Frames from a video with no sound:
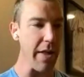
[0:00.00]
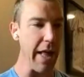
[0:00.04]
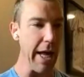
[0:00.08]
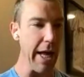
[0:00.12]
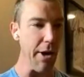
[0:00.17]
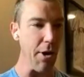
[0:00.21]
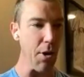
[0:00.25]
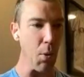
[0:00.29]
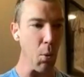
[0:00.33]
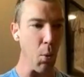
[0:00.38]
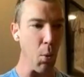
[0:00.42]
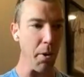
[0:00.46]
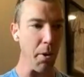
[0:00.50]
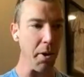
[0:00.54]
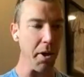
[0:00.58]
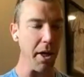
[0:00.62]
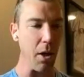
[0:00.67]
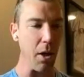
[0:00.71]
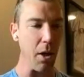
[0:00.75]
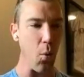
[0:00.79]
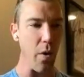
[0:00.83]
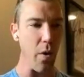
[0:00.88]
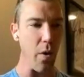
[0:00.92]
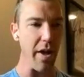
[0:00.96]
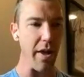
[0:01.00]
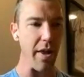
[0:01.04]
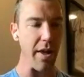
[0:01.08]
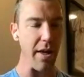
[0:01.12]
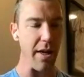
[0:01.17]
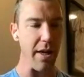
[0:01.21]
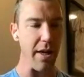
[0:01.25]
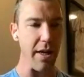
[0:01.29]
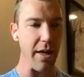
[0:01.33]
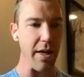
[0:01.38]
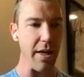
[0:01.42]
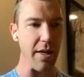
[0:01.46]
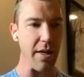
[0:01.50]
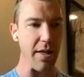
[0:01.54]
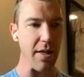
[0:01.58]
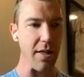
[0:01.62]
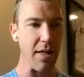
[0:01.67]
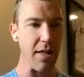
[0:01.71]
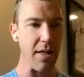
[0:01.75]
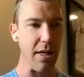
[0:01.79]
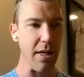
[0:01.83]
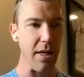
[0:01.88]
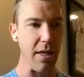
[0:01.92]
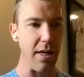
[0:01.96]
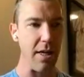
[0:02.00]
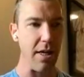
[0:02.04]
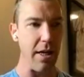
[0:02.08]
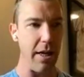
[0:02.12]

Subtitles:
that you're working with is,